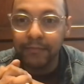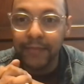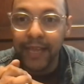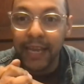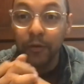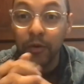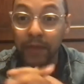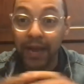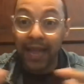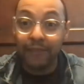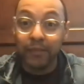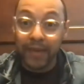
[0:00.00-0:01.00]
anyone might
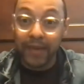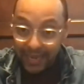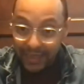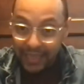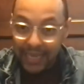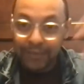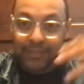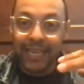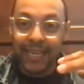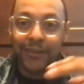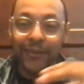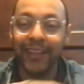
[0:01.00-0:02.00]
have about anything I've
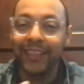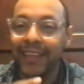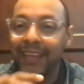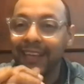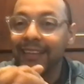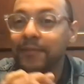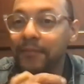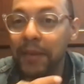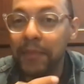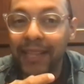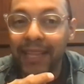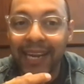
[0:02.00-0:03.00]
said or anything
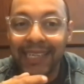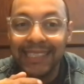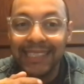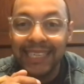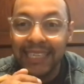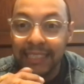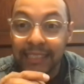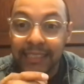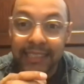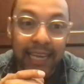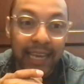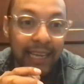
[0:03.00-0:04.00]
maybe that I didn't
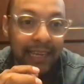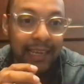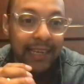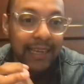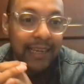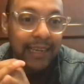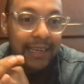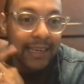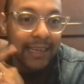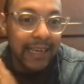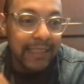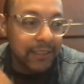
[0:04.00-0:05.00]
say.
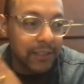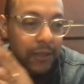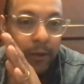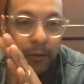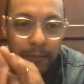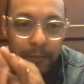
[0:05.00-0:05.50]
And so,